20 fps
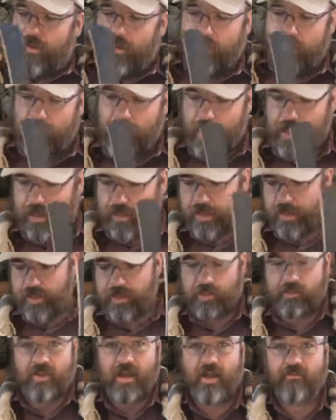Okay, this
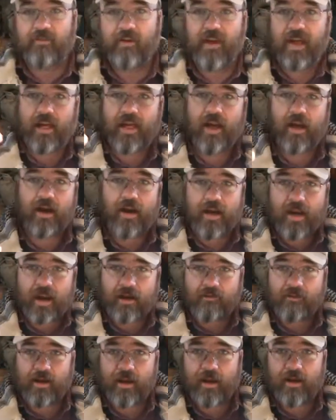is my everyday carry
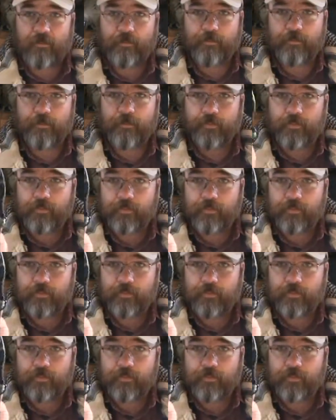knife, right?